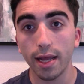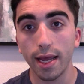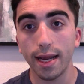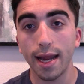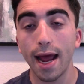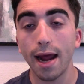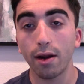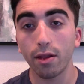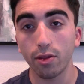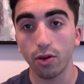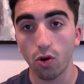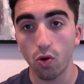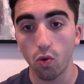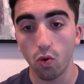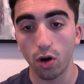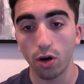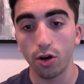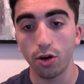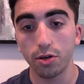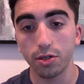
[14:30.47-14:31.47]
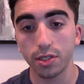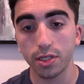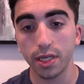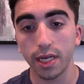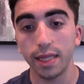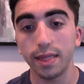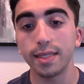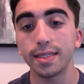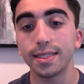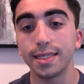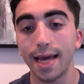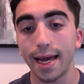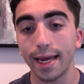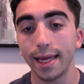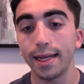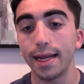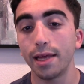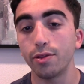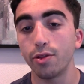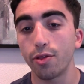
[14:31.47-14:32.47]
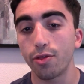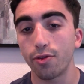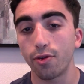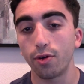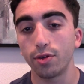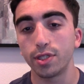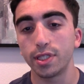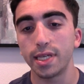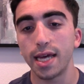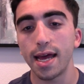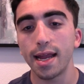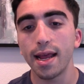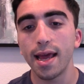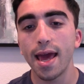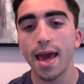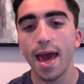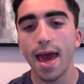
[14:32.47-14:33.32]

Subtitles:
and out of the corners in the second and the third set.